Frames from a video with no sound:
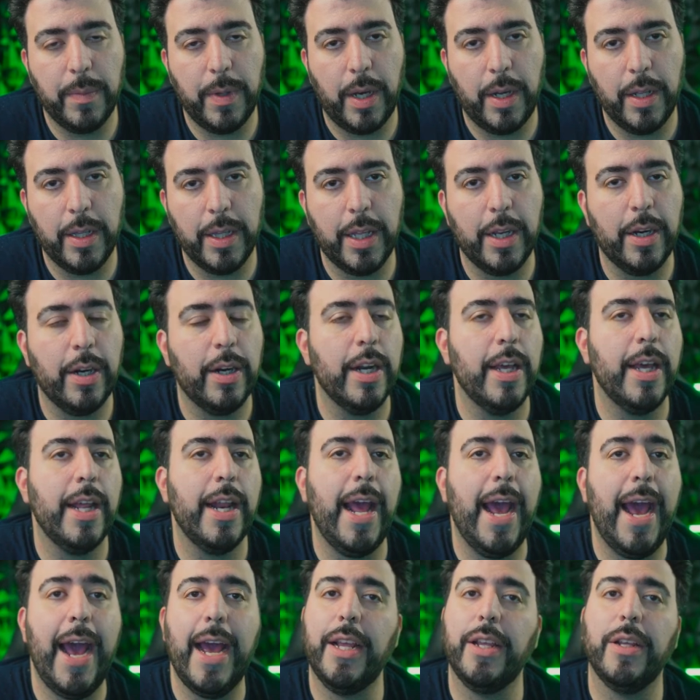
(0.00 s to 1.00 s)
on the internet
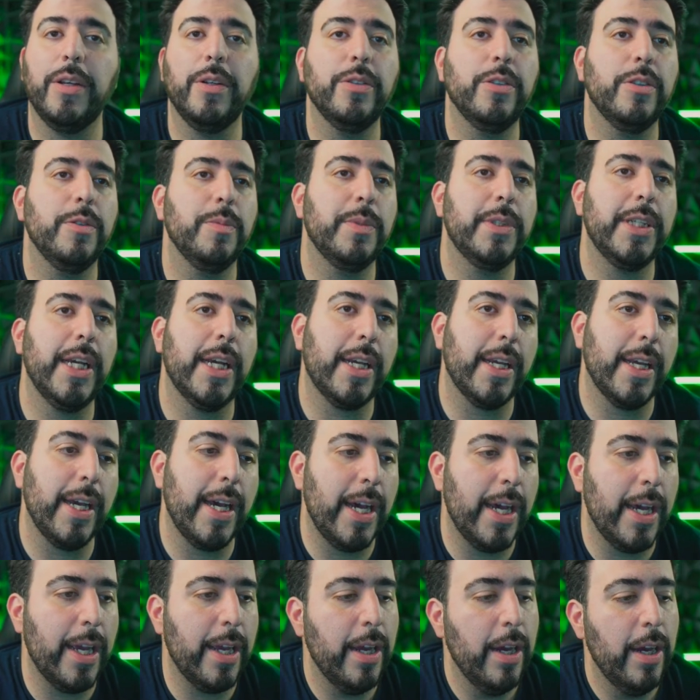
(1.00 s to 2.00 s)
at YouTube Tech
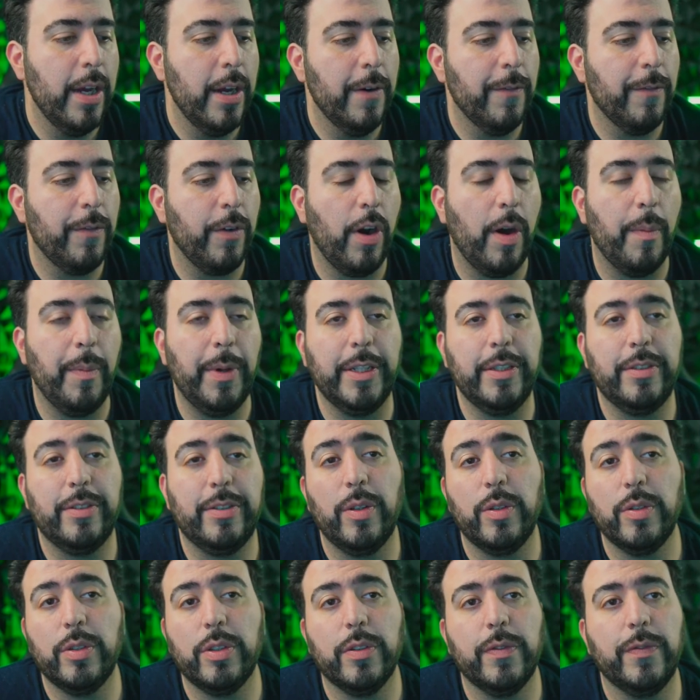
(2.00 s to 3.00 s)
Guy for all my
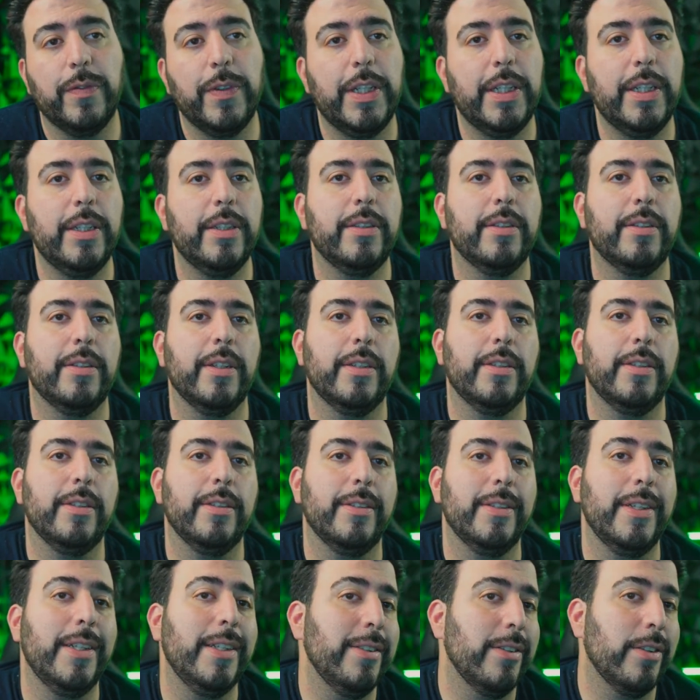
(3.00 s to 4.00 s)
social feeds, such as
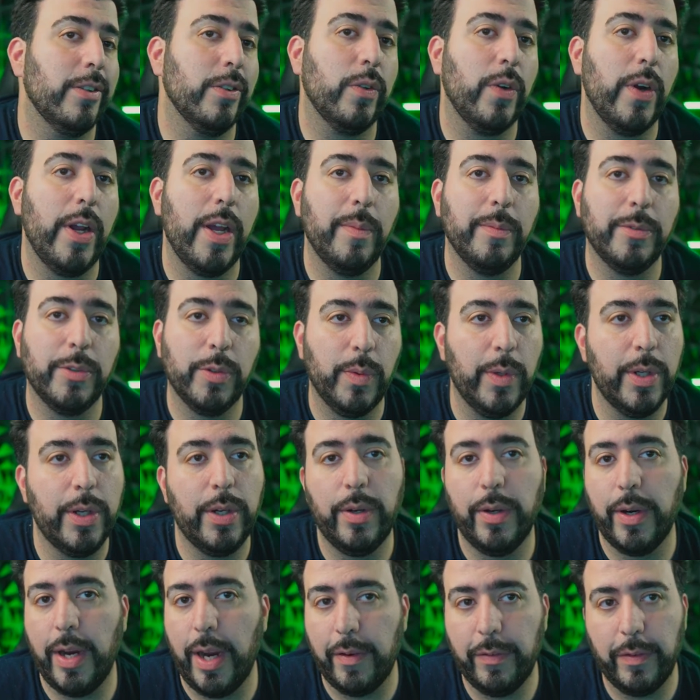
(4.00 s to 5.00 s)
Instagram,
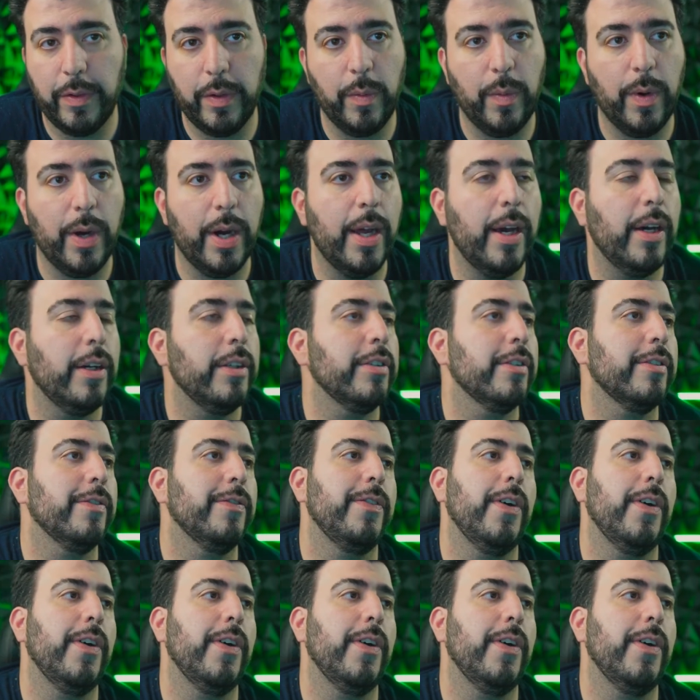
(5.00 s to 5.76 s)
Twitter, everywhere else.